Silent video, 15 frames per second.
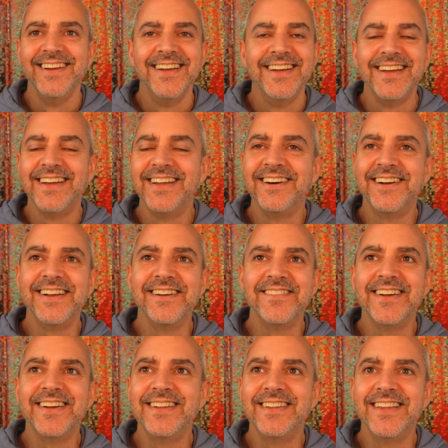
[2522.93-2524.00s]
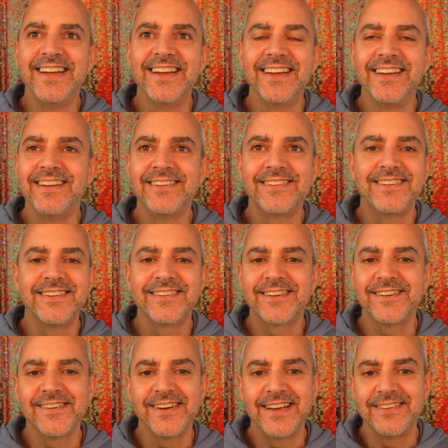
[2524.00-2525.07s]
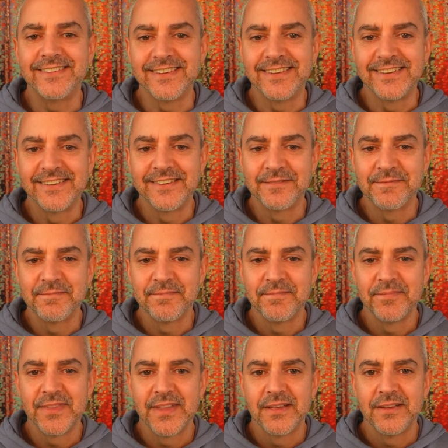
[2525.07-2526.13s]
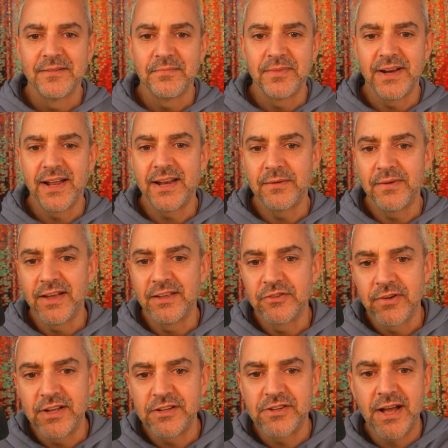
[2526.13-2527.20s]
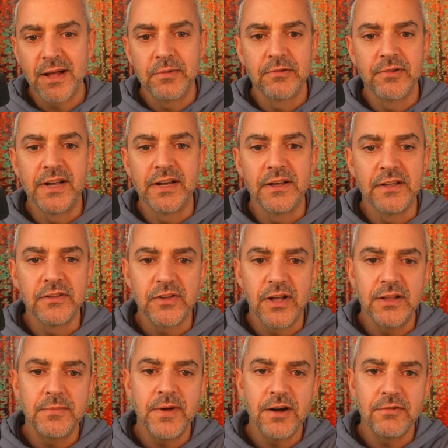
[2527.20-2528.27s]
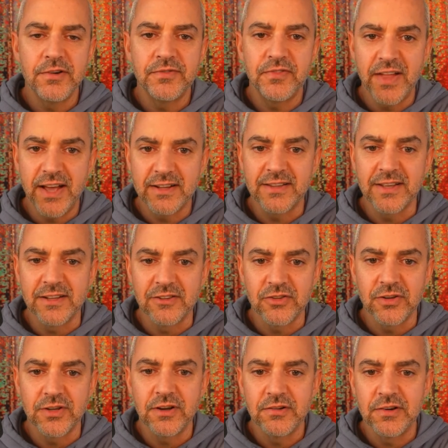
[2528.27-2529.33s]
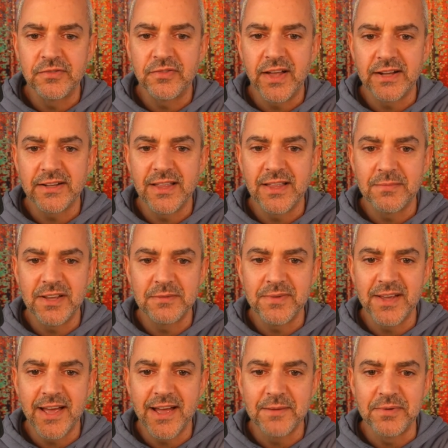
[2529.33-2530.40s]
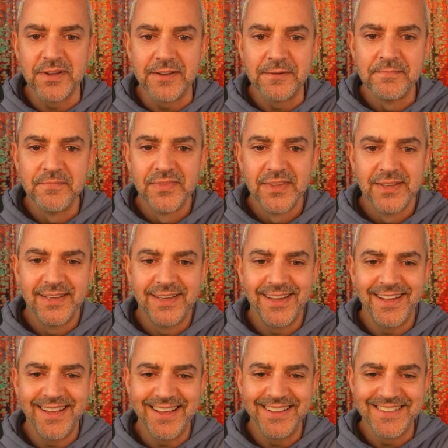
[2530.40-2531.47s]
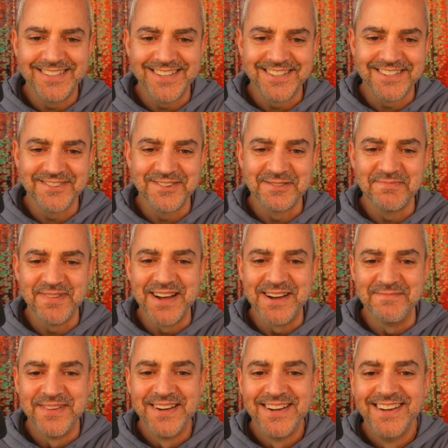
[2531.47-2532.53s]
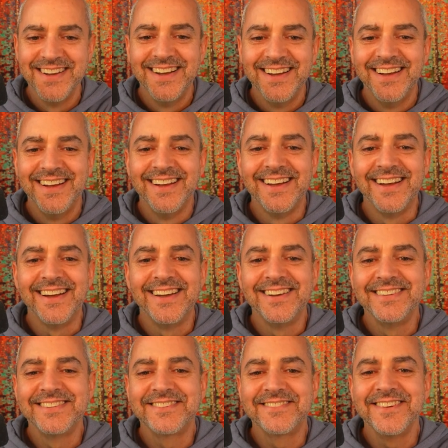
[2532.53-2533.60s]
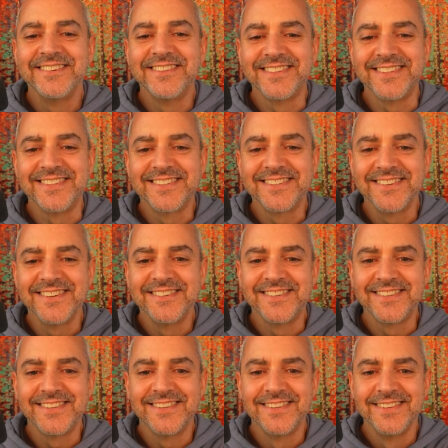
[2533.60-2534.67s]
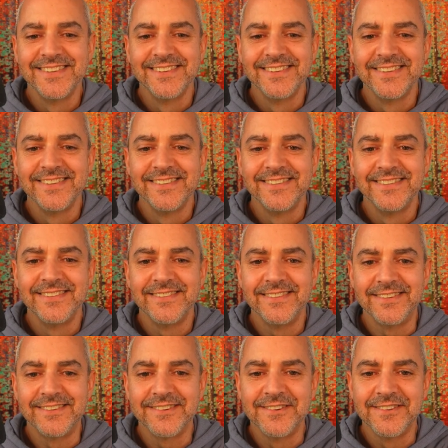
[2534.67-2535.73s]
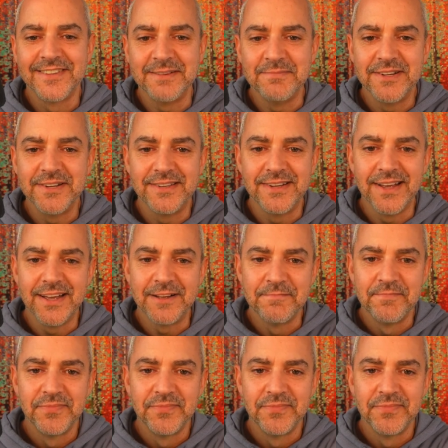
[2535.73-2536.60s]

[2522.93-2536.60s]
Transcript: You know what I mean? Like, it's just crazy. But anyways, great job, Lorena. It's all about reflecting. So you're reflecting. That makes me happy. Haley says truth bomb. It is truth. It's truth. A truthy mood today.